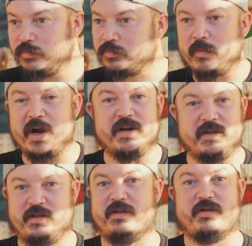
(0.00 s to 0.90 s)
My
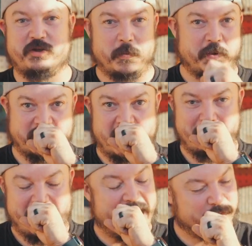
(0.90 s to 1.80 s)
goodness, there's just so much to
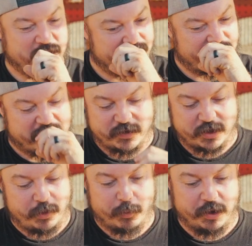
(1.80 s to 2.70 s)
unpack with that flavor.
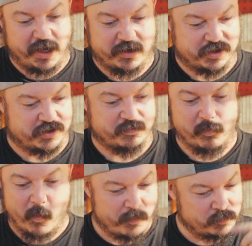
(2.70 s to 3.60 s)
You really just,
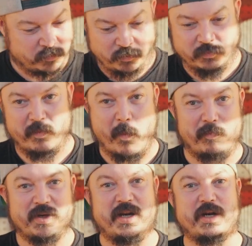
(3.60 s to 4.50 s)

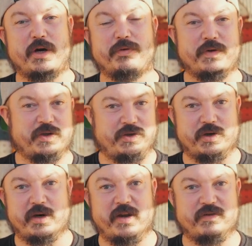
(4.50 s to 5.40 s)
kind of go through this
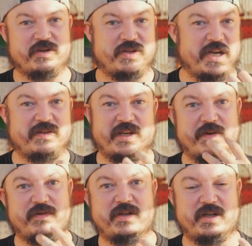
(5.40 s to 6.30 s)
journey of just tasting
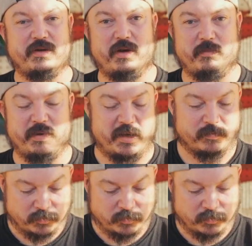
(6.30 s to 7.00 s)
every single little bit.